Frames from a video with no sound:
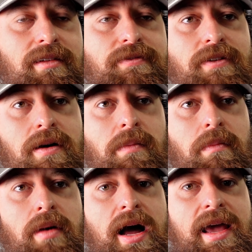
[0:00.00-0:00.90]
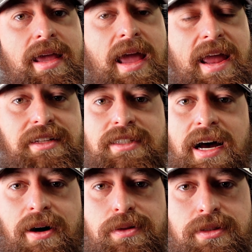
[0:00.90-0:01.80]
from my aunt's
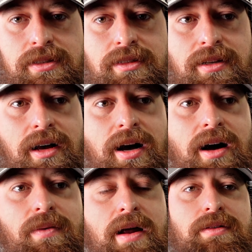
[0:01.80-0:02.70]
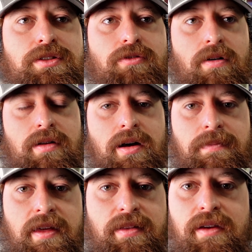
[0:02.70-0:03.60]
house when I was growing up.
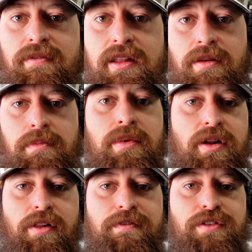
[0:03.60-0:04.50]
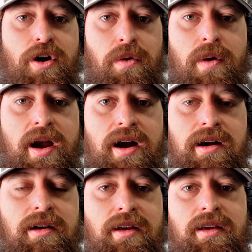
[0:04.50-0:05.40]
They lived in the middle of nowhere
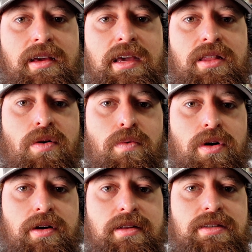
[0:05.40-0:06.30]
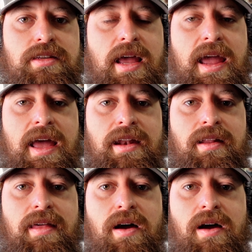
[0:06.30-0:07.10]
in the woods, and they